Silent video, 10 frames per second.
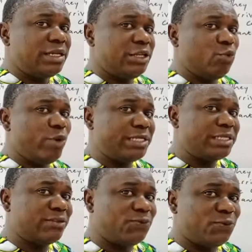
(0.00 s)
the words
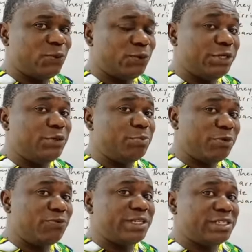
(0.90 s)
that follow, the group
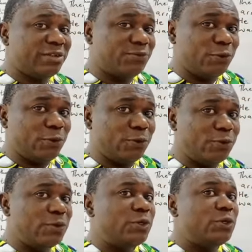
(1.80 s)
of words that follow,